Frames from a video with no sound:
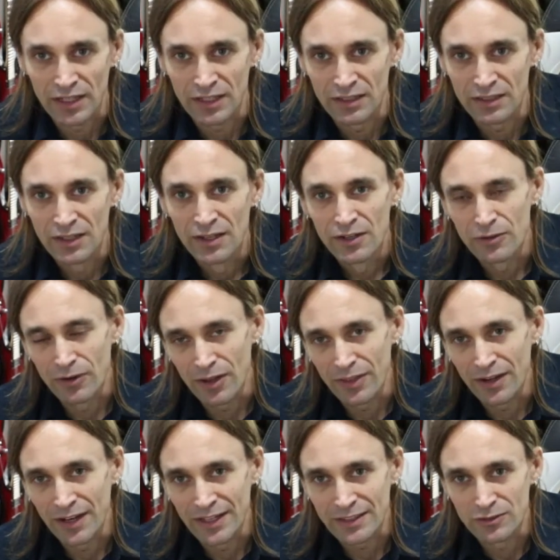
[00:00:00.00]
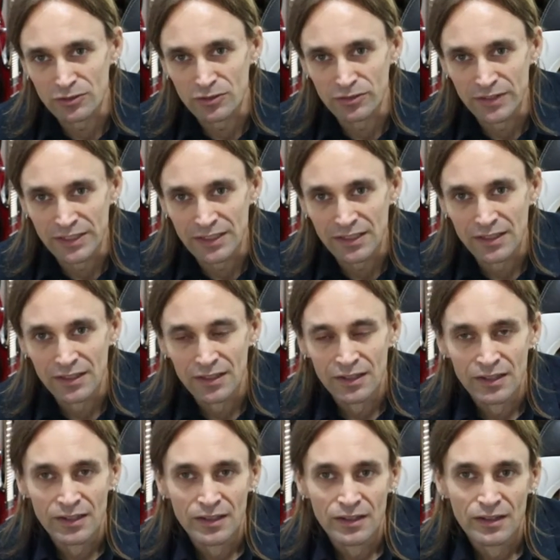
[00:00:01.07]
I rather like to tweak
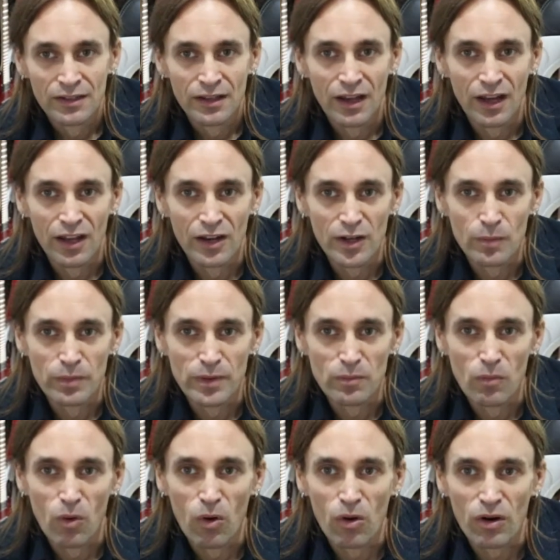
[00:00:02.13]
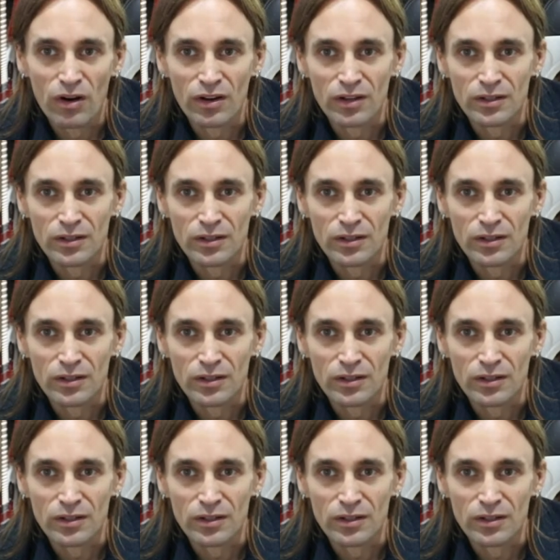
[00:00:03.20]
a little bit more